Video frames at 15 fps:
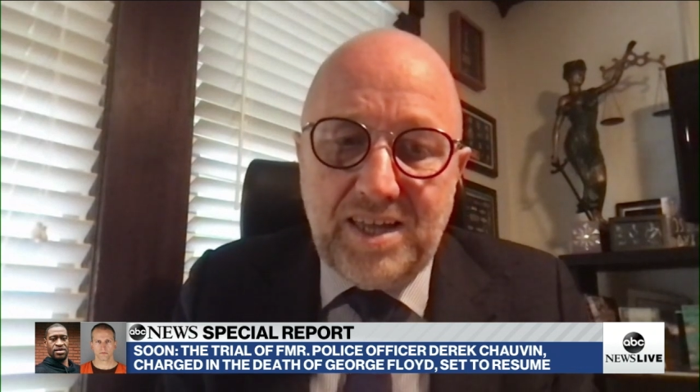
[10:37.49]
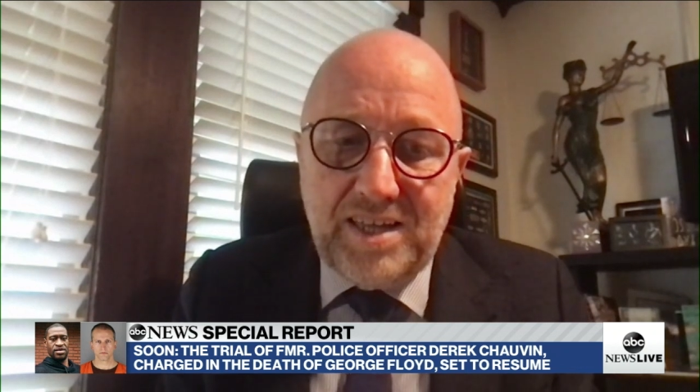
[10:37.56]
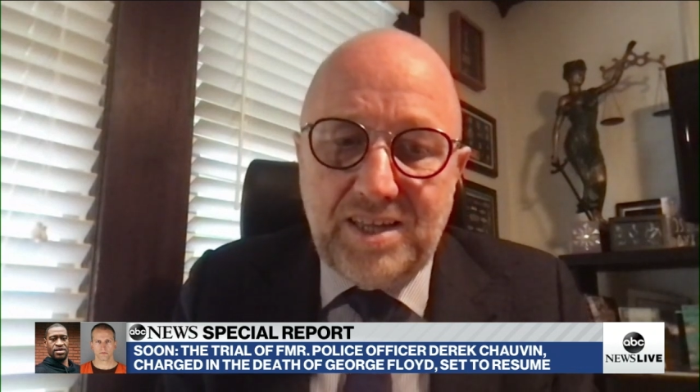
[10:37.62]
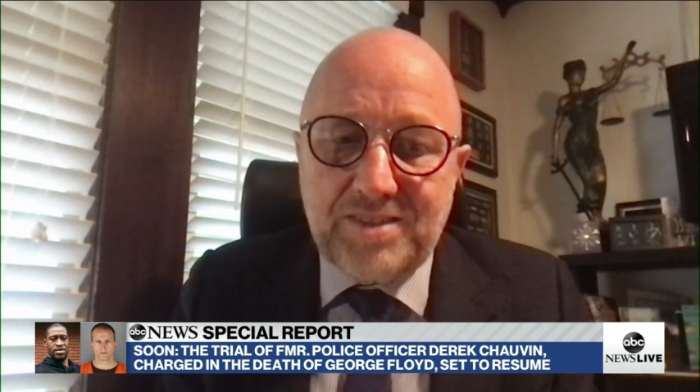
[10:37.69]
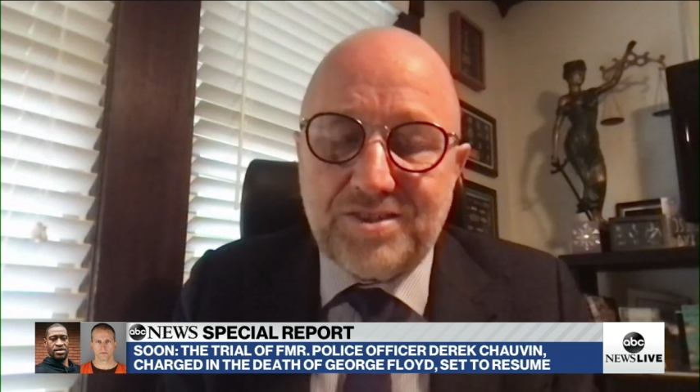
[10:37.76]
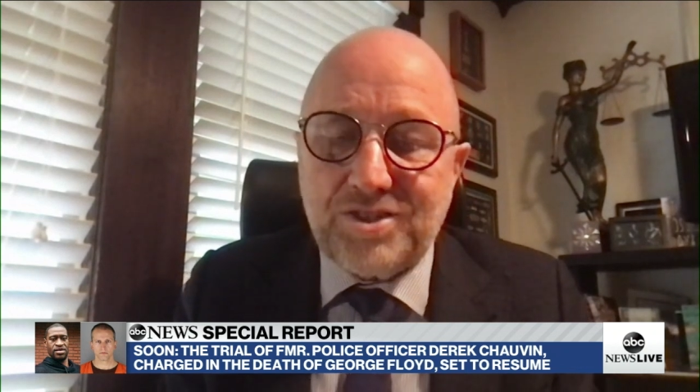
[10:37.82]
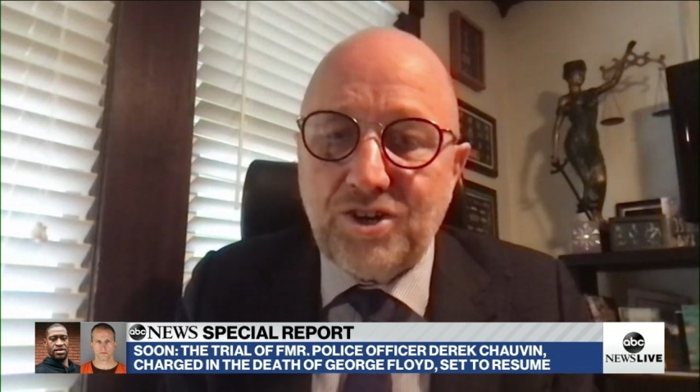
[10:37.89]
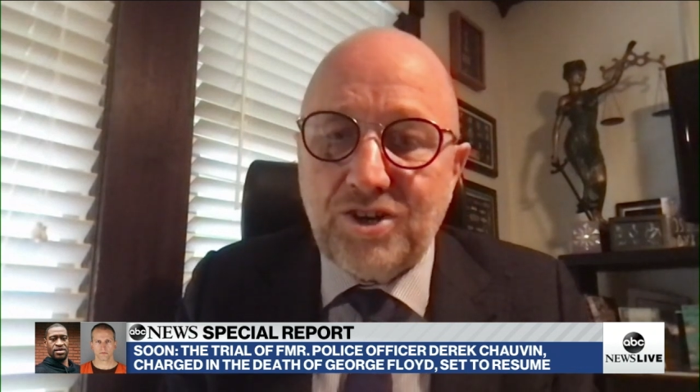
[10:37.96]

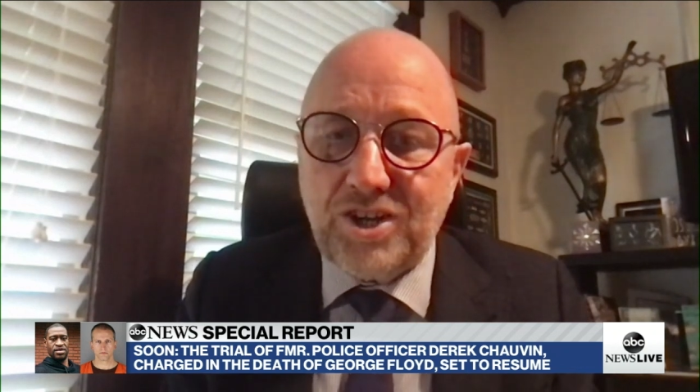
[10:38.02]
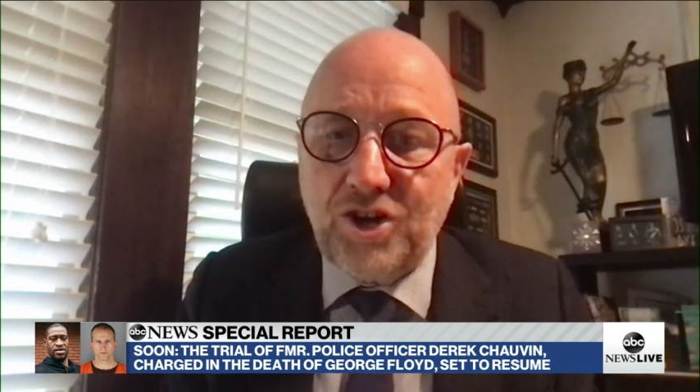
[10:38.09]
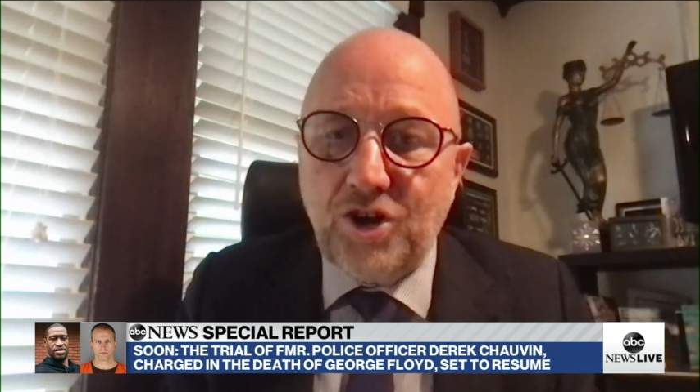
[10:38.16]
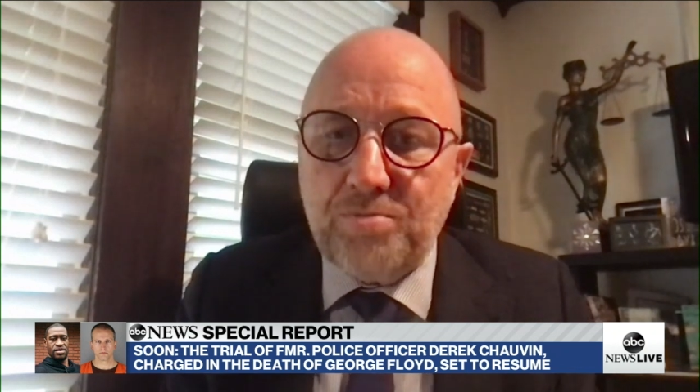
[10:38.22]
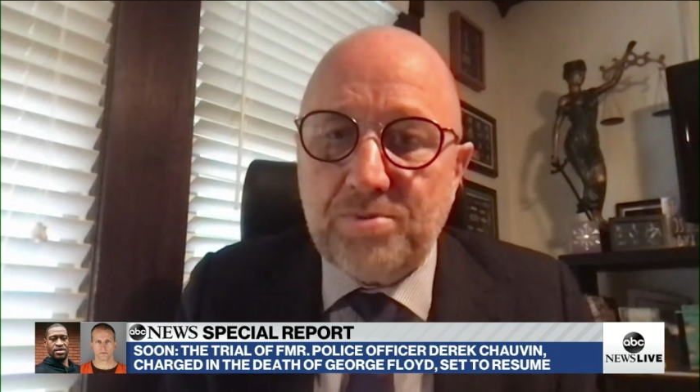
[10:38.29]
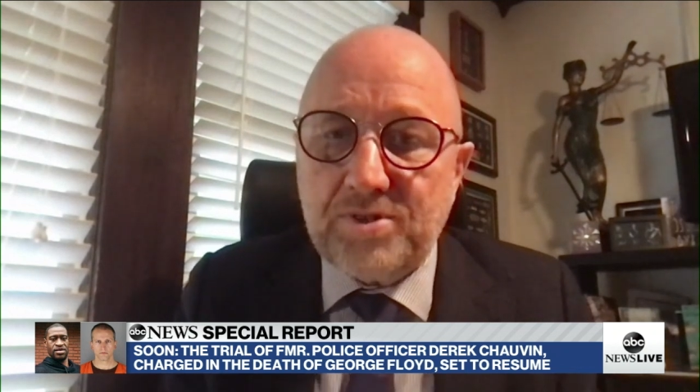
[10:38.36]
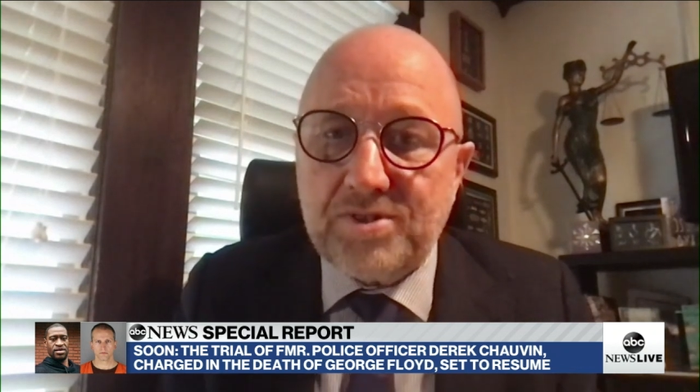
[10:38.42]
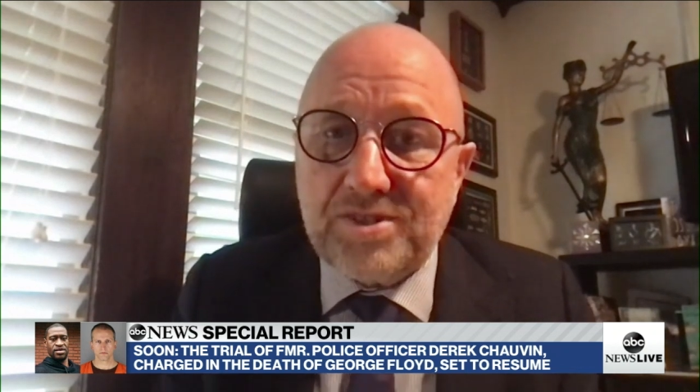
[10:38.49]
it certainly
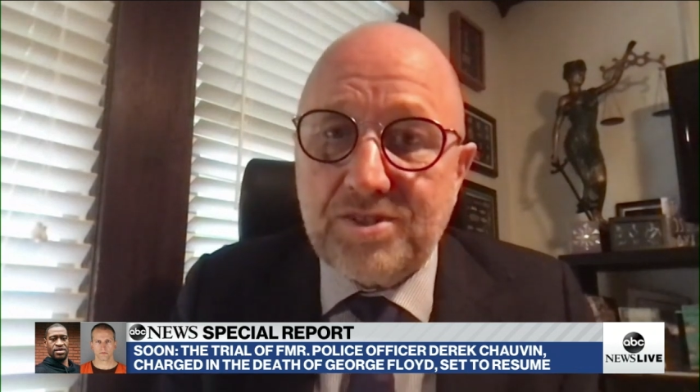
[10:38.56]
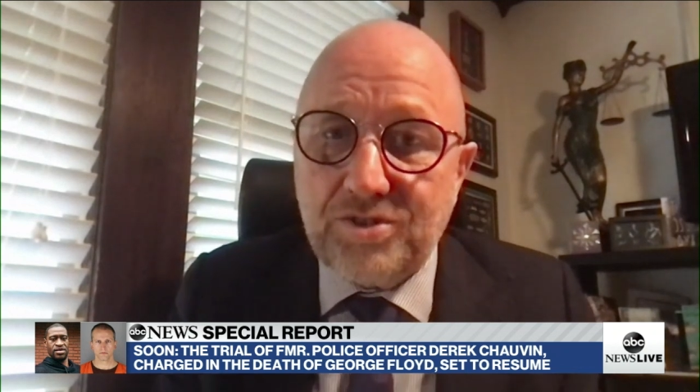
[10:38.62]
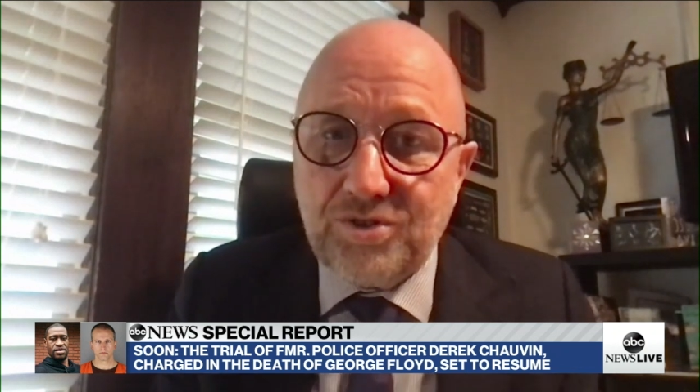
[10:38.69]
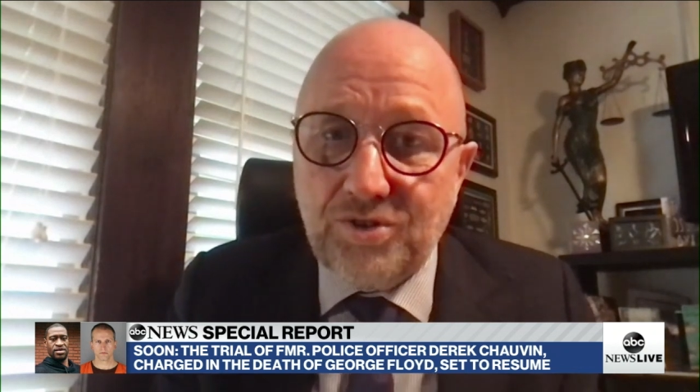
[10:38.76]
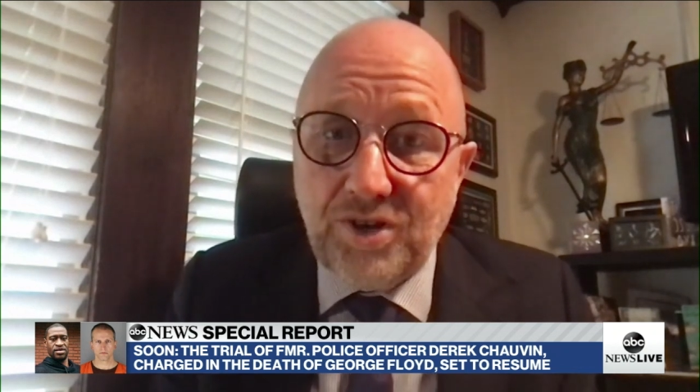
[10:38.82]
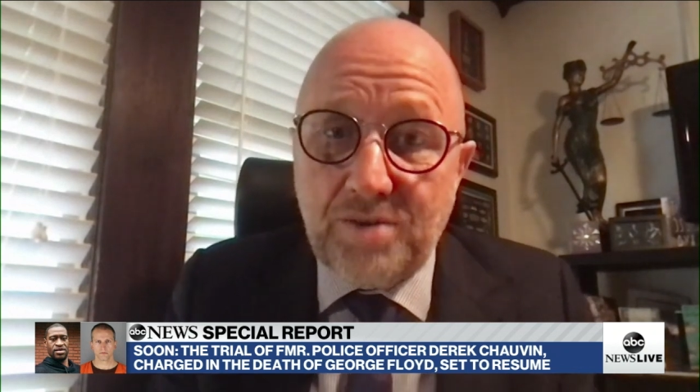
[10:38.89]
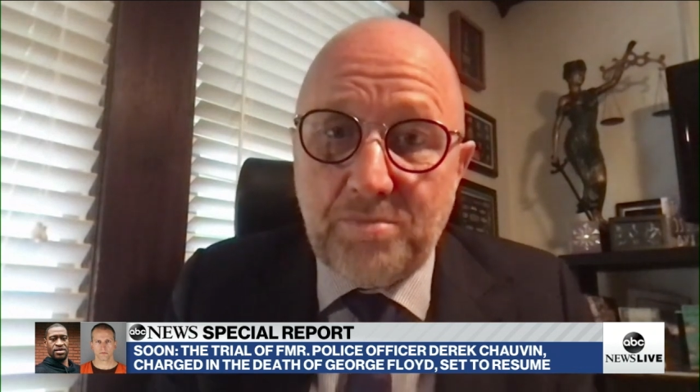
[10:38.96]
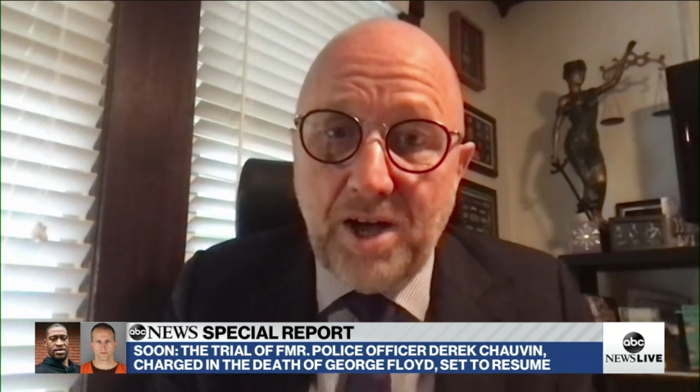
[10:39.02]
opens the
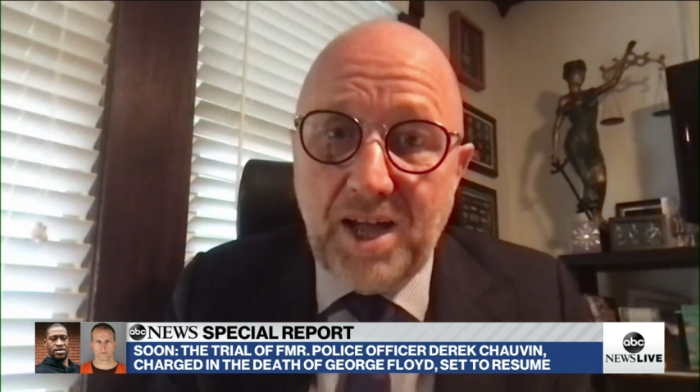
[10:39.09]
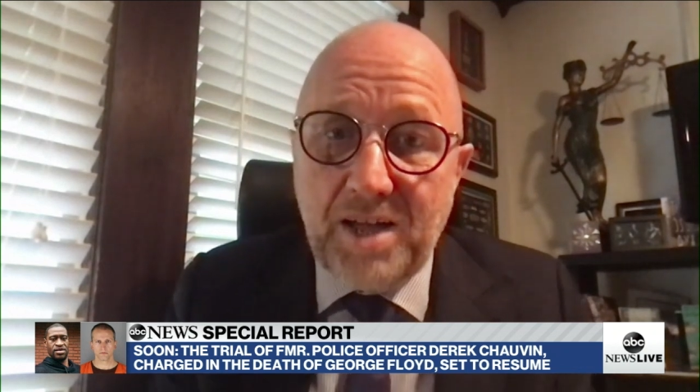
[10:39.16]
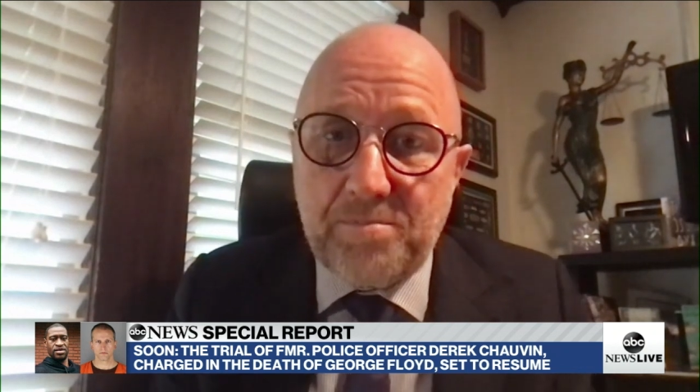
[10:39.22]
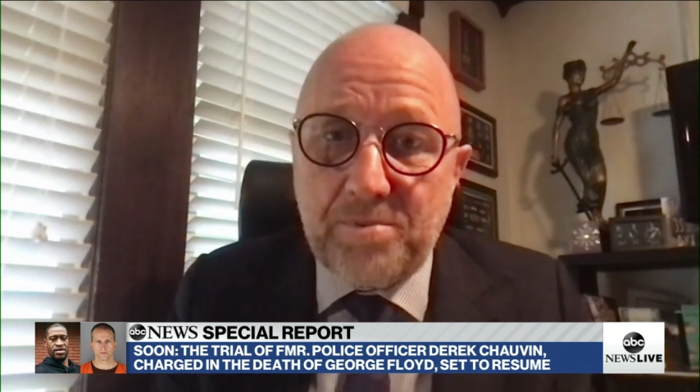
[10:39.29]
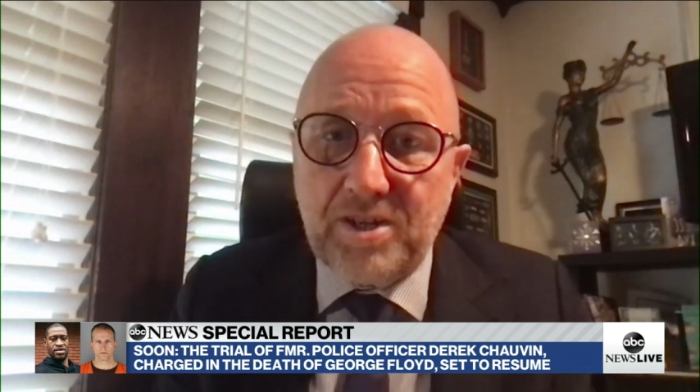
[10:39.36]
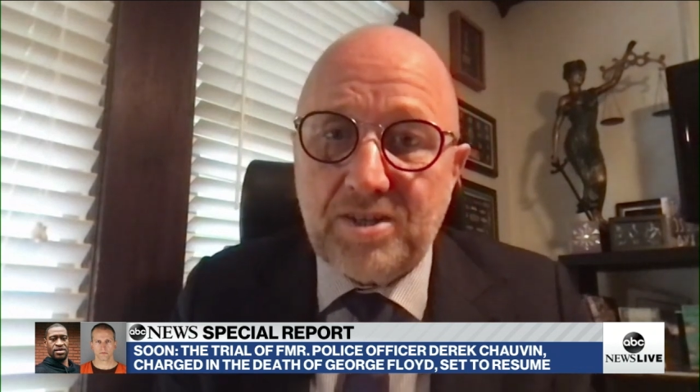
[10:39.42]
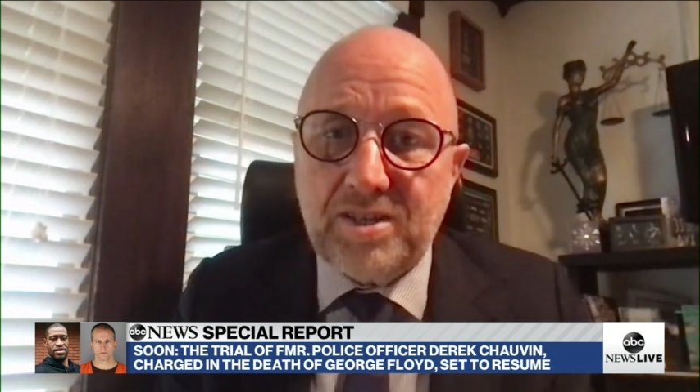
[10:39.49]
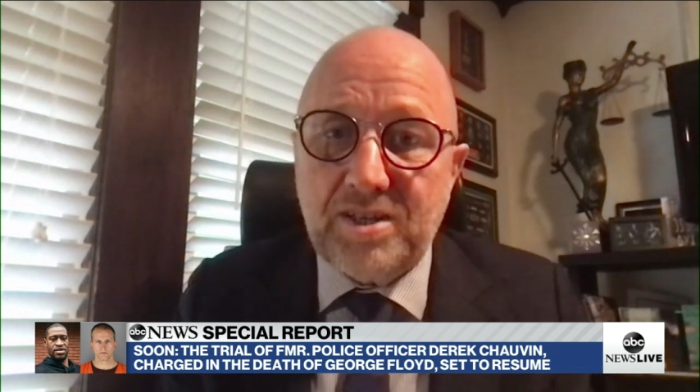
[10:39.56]
door, in my
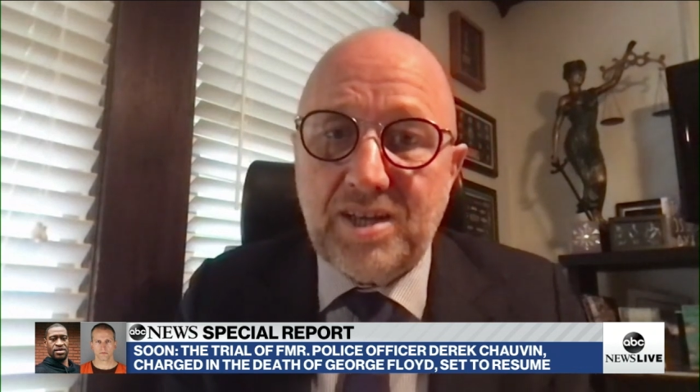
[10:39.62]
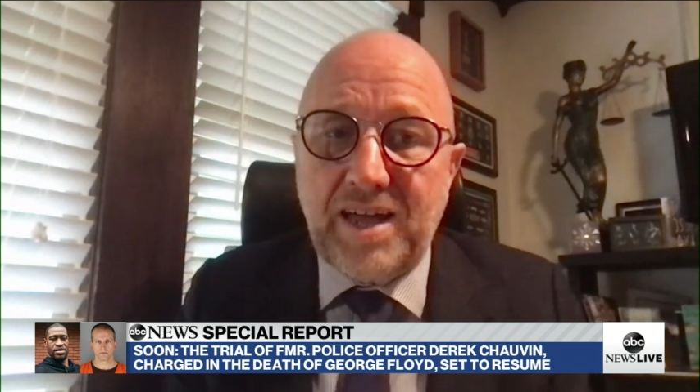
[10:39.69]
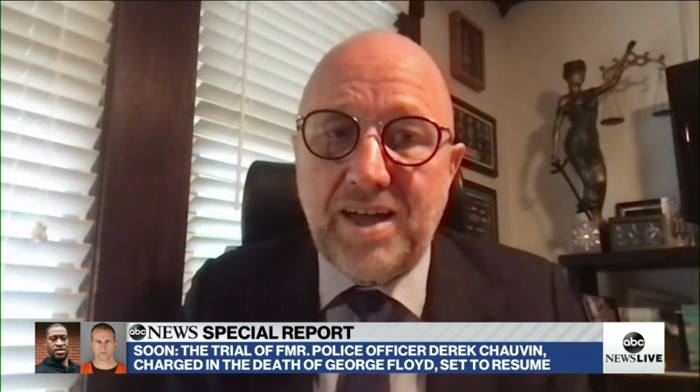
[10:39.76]
opinion.